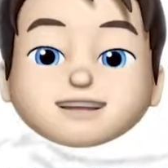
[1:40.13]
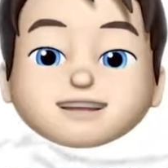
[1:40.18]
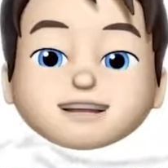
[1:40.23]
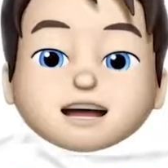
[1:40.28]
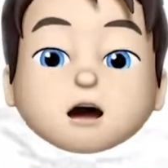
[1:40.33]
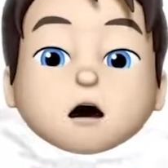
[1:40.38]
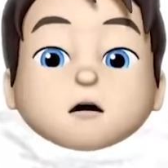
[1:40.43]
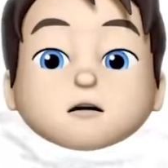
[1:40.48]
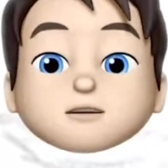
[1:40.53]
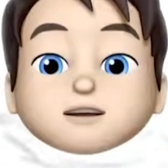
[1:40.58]

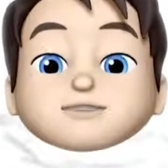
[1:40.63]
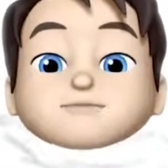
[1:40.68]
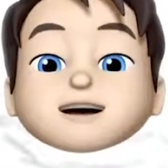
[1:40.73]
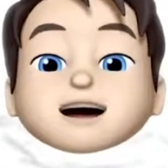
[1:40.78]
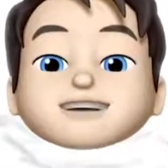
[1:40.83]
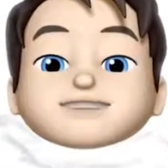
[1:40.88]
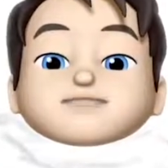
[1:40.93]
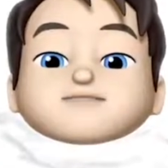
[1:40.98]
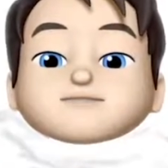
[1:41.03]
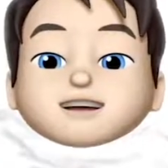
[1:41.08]
The only
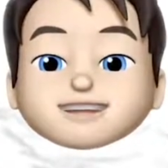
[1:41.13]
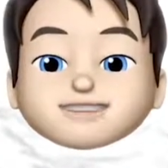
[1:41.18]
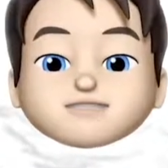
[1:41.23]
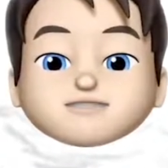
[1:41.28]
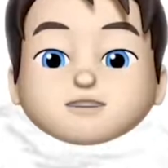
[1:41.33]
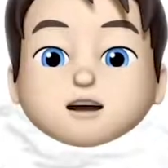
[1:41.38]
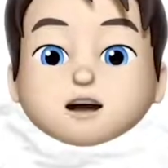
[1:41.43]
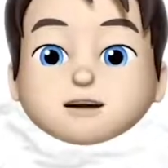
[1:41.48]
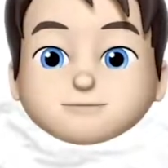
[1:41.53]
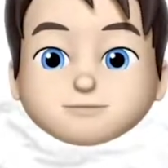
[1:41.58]

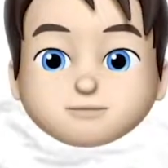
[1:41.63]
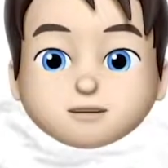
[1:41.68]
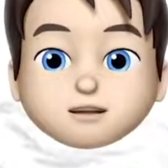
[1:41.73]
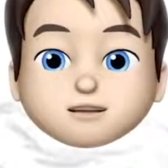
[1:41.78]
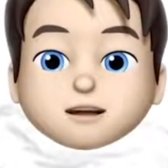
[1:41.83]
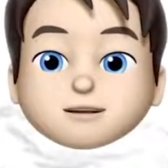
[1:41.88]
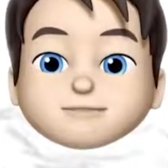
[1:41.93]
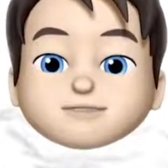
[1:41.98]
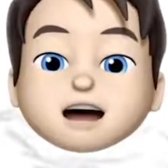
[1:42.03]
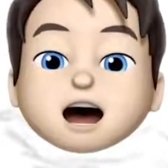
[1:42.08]
rasterized drawing
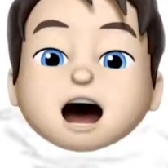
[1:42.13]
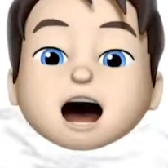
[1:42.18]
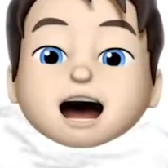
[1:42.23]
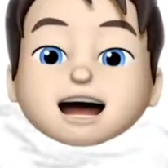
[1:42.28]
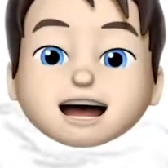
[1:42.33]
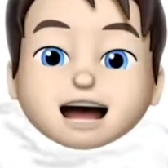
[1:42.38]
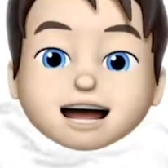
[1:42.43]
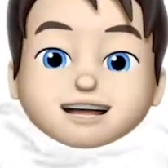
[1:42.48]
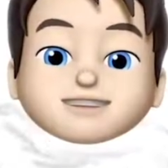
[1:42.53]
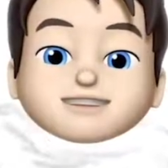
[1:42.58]
program that
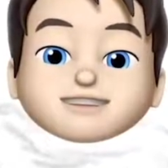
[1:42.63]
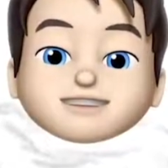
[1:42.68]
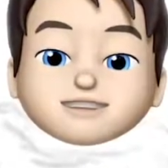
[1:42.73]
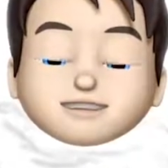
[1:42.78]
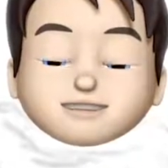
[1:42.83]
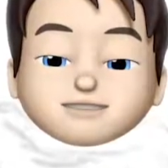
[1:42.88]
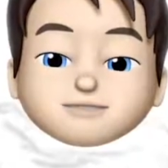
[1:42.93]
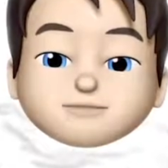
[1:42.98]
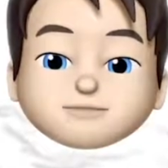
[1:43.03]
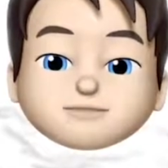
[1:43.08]
I like to
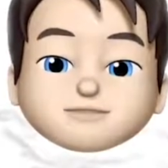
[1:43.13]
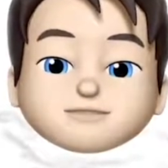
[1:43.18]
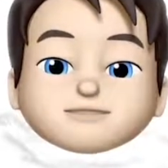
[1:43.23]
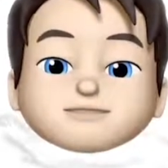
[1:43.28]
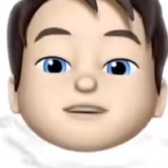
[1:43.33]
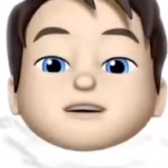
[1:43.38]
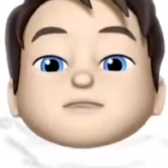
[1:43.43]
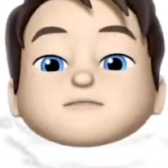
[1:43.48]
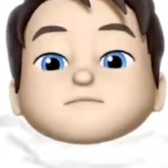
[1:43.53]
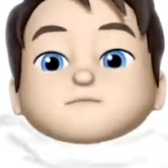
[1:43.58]

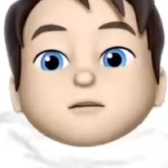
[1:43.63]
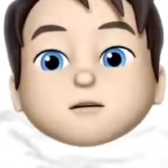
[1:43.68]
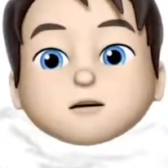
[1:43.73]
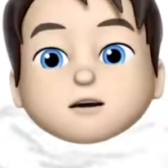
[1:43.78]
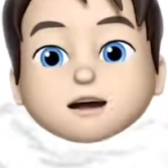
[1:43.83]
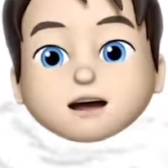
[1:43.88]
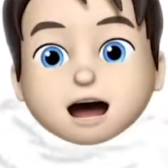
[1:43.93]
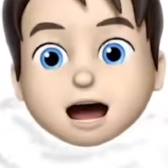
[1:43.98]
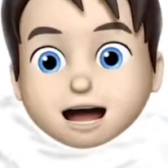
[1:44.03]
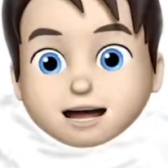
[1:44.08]
use
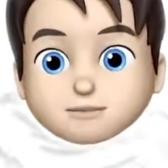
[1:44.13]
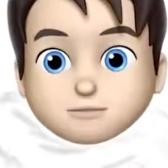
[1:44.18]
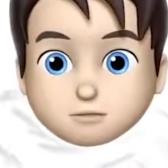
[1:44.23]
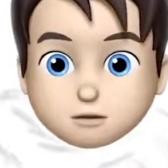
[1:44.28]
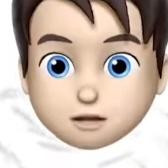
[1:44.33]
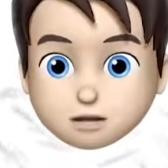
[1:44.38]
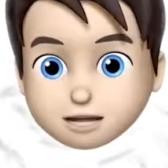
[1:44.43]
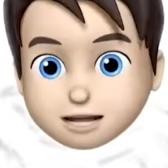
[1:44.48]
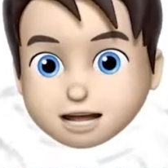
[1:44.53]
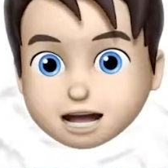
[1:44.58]
for line
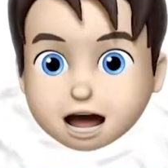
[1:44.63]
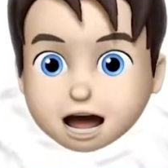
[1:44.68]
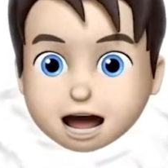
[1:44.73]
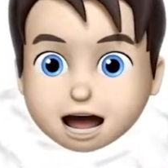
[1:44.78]
work